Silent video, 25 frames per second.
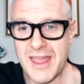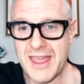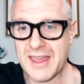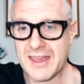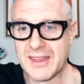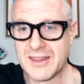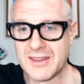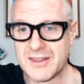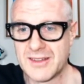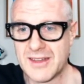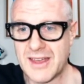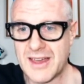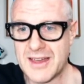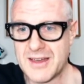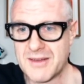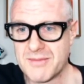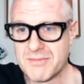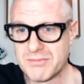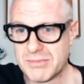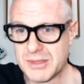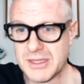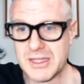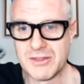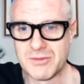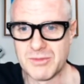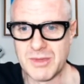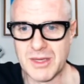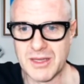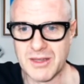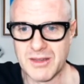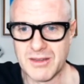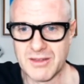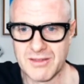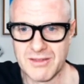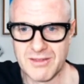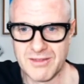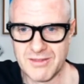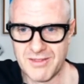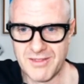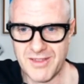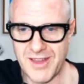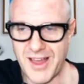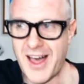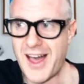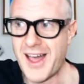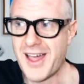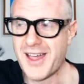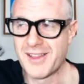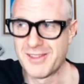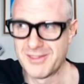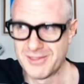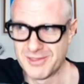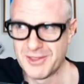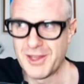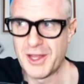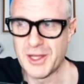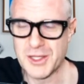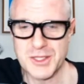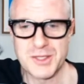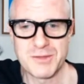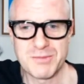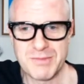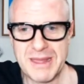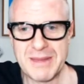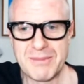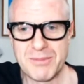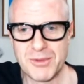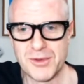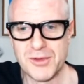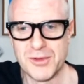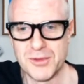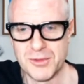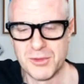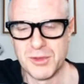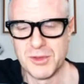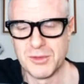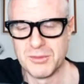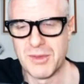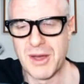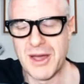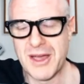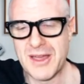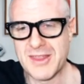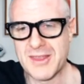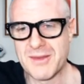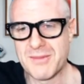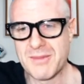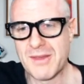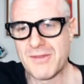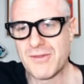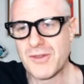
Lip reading: and believe me, lots of people will buy them.